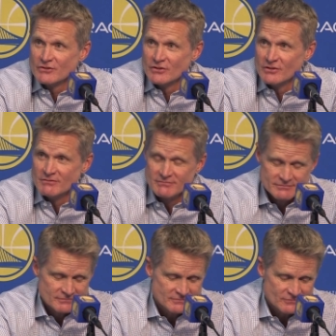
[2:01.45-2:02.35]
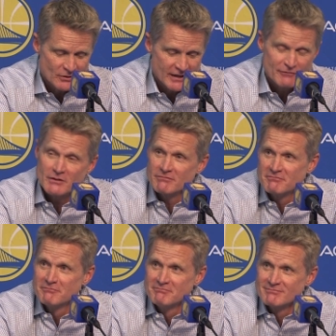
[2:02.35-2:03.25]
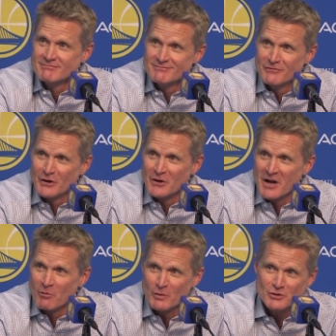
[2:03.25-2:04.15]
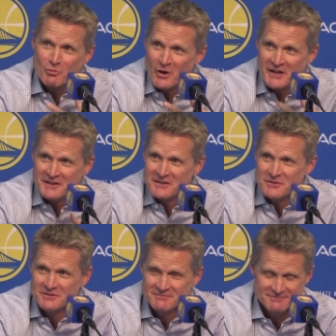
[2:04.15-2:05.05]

So we're going to have to figure out which one it is.